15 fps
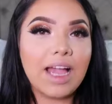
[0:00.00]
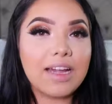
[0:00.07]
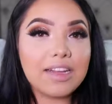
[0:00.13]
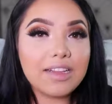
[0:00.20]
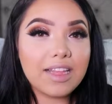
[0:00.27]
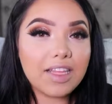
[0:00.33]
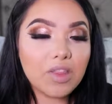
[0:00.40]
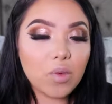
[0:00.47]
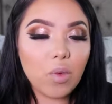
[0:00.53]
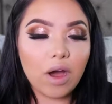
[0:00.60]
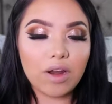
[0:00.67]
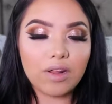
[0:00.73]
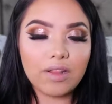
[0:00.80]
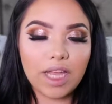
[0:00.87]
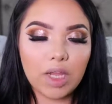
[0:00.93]
I'm gonna line the
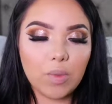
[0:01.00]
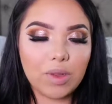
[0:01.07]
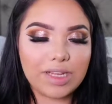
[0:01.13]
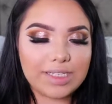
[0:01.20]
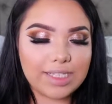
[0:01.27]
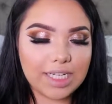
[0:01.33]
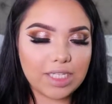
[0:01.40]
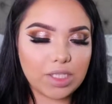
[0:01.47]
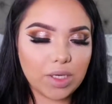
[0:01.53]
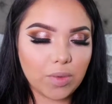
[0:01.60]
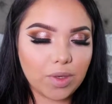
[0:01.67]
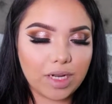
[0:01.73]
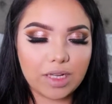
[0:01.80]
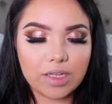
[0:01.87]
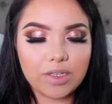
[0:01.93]
waterline with a skin
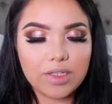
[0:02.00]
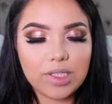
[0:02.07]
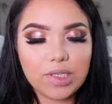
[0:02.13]
tone color.